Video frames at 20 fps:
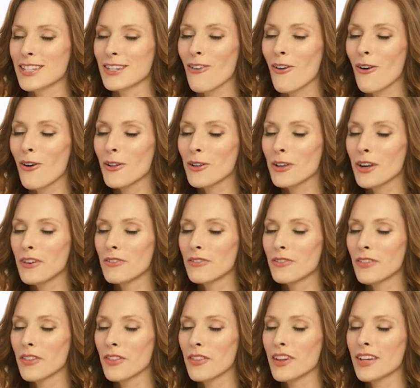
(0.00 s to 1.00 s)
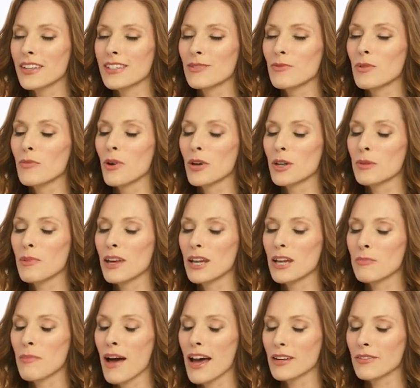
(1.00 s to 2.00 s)
to all of the things that we want to make
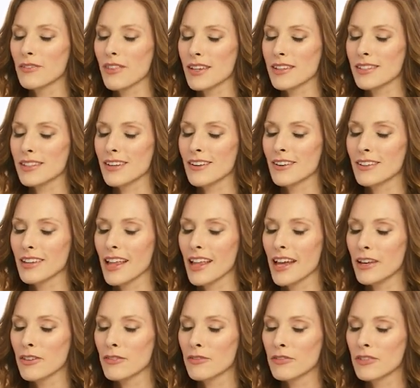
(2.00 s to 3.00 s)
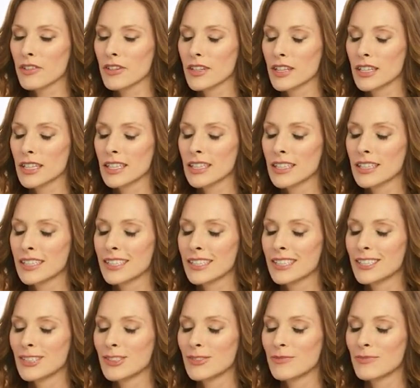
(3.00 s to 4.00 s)
manifest in our life.
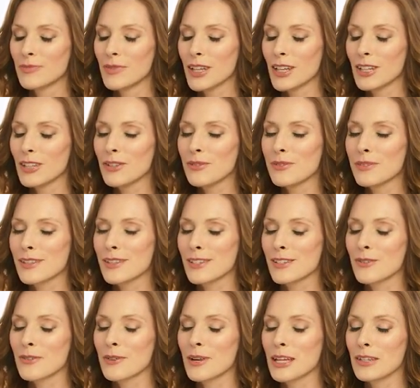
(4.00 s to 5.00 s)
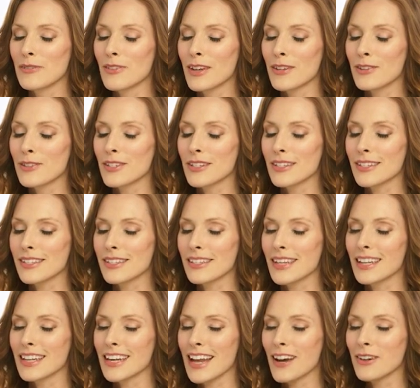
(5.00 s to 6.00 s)
We can use this creative energy to
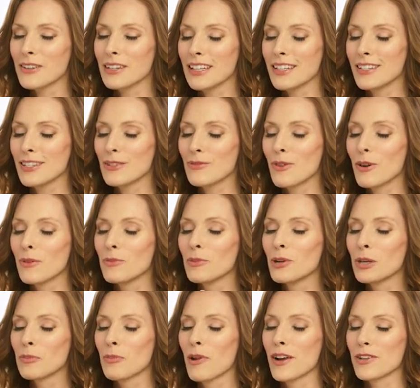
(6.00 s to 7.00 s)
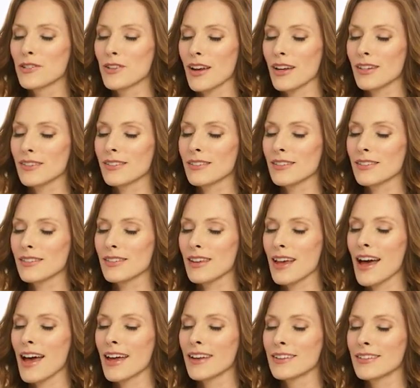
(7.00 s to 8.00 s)
send it out into our work projects
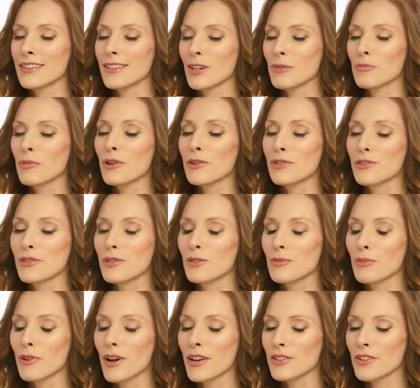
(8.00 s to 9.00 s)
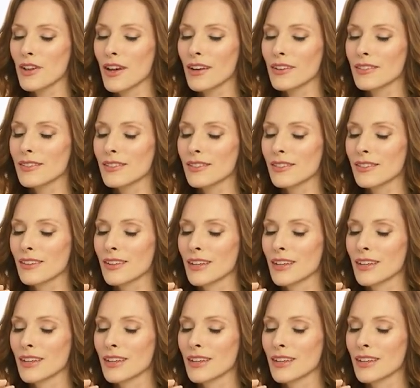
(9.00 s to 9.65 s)
and our personal projects.